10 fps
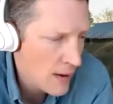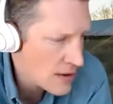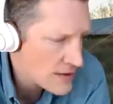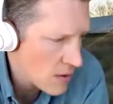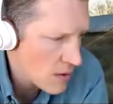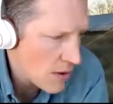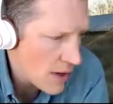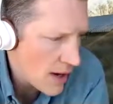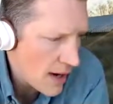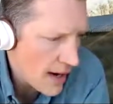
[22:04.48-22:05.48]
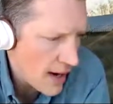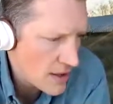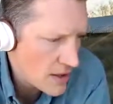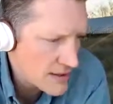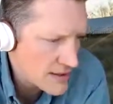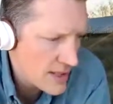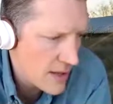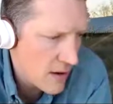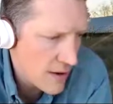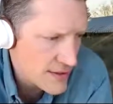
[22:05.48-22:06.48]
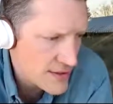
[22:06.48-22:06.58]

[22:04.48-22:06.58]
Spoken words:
So you can see here on the